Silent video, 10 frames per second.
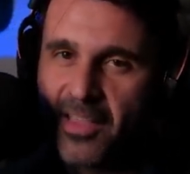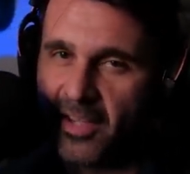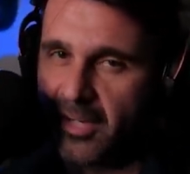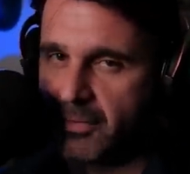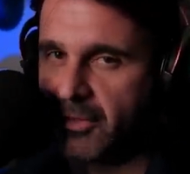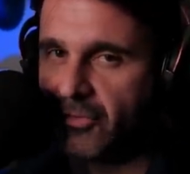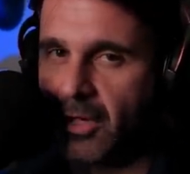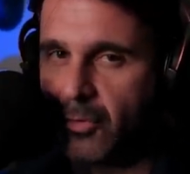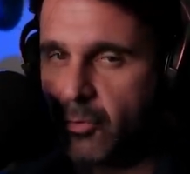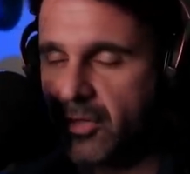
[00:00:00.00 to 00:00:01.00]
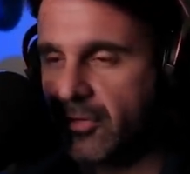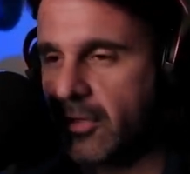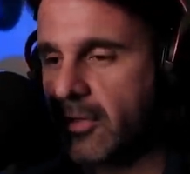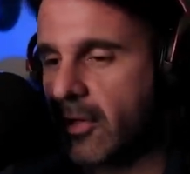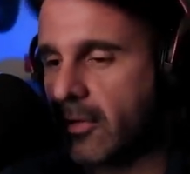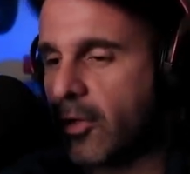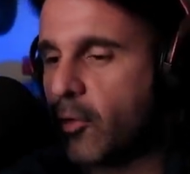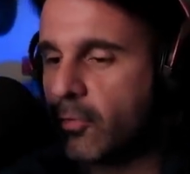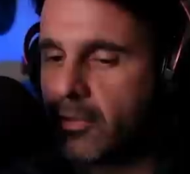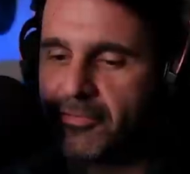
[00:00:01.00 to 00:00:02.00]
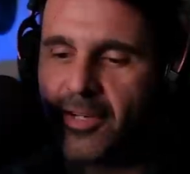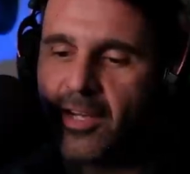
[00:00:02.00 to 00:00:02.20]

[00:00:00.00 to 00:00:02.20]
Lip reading: that kind of ensemble with a low roof,